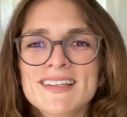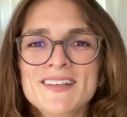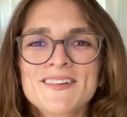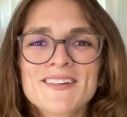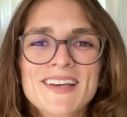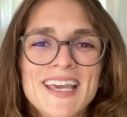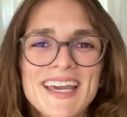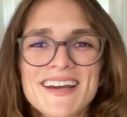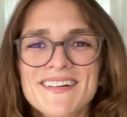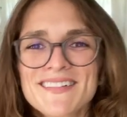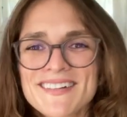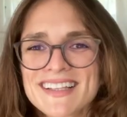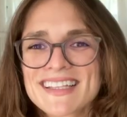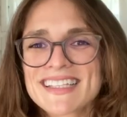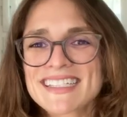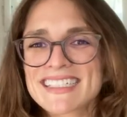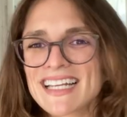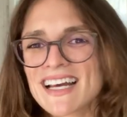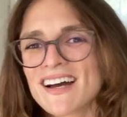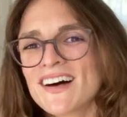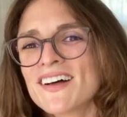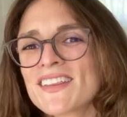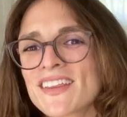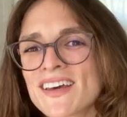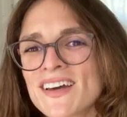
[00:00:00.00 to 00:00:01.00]
You can't really
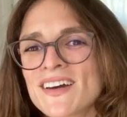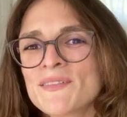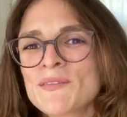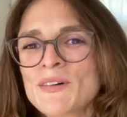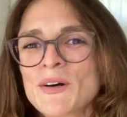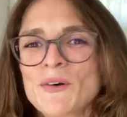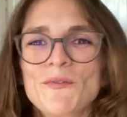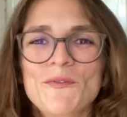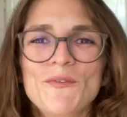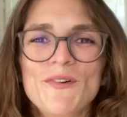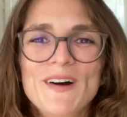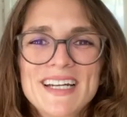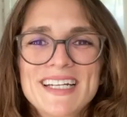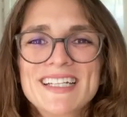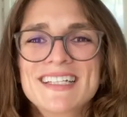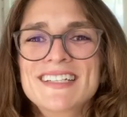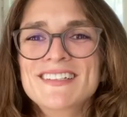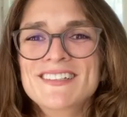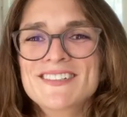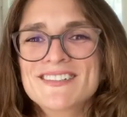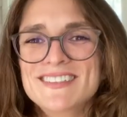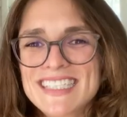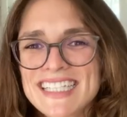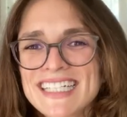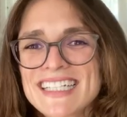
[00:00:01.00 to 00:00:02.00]
tell them what it,
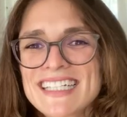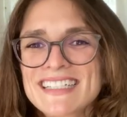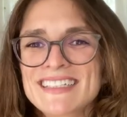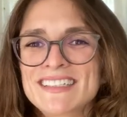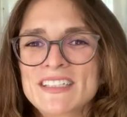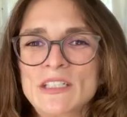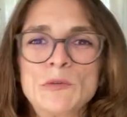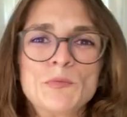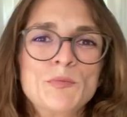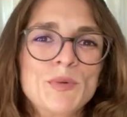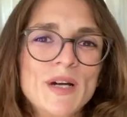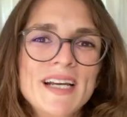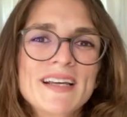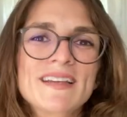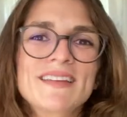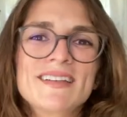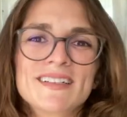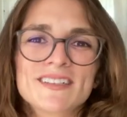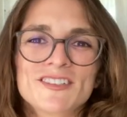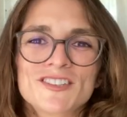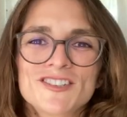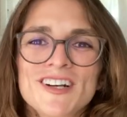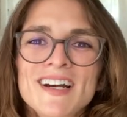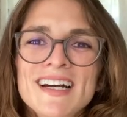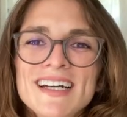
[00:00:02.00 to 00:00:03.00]
you did to break
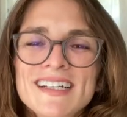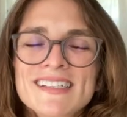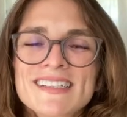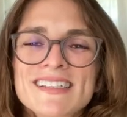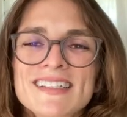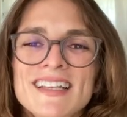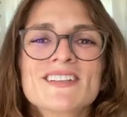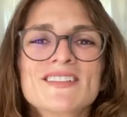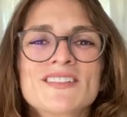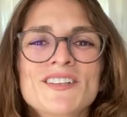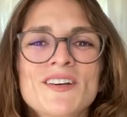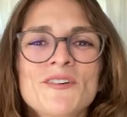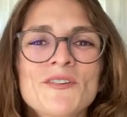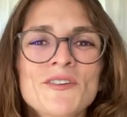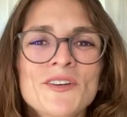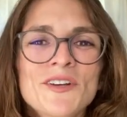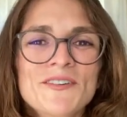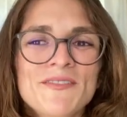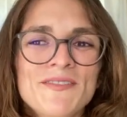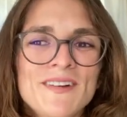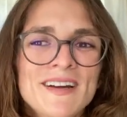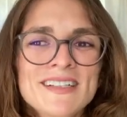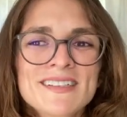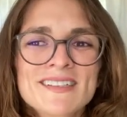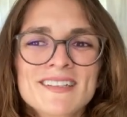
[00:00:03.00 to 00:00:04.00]
their trust. So your
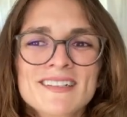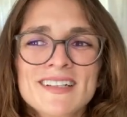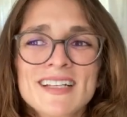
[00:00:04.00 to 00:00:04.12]
friends are